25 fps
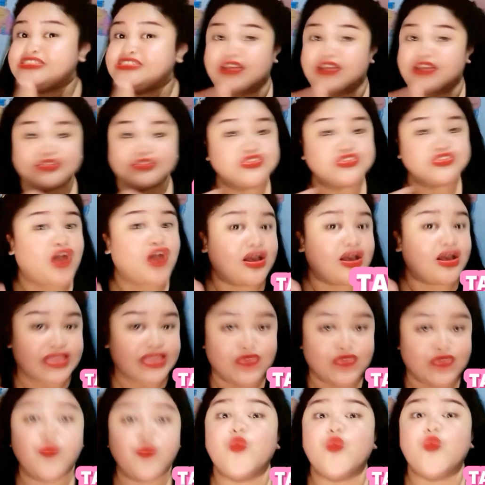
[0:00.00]
not
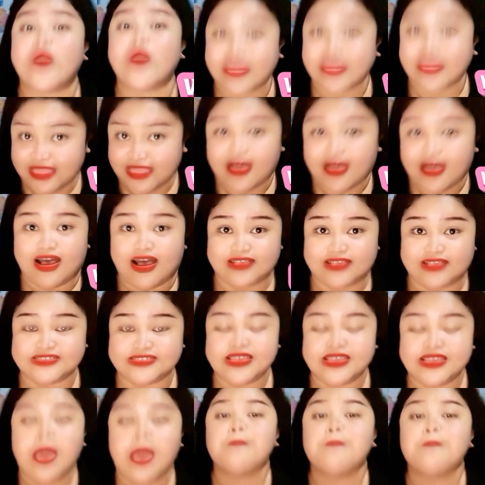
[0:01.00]
talking with us,
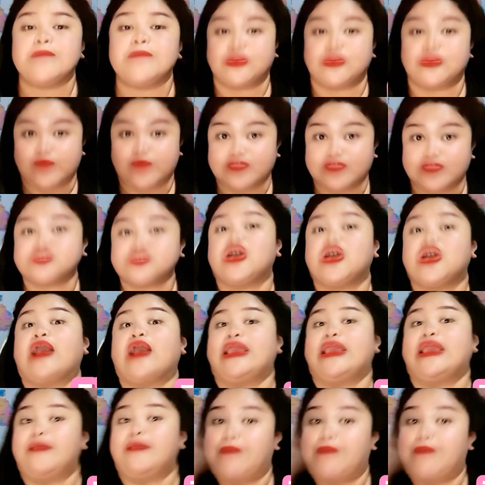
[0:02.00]
but we are talking